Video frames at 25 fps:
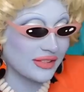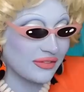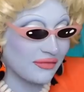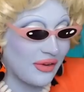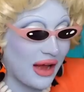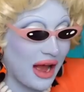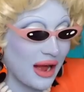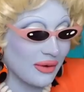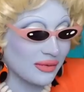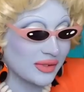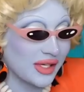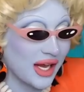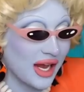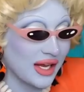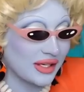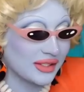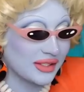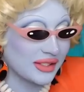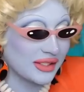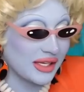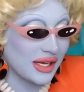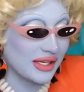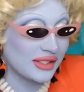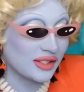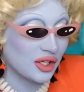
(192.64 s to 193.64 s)
found
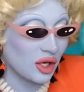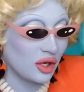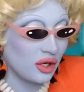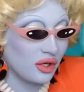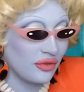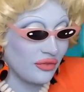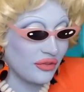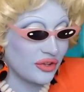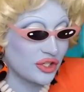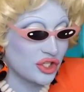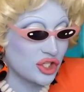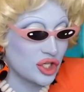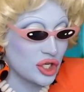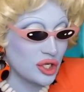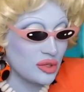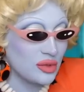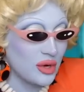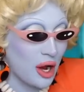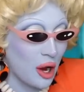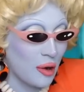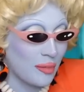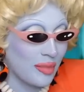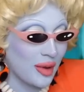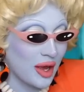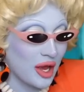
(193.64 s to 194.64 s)
it. It's called the
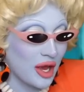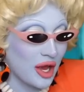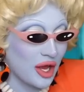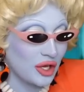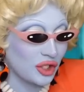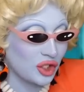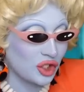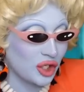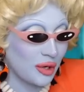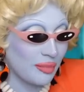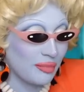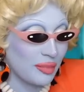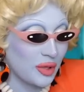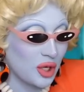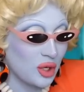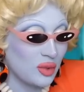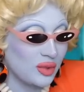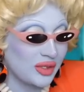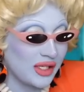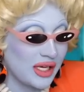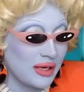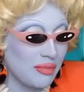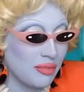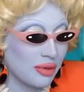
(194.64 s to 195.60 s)
Juno Birch Beauty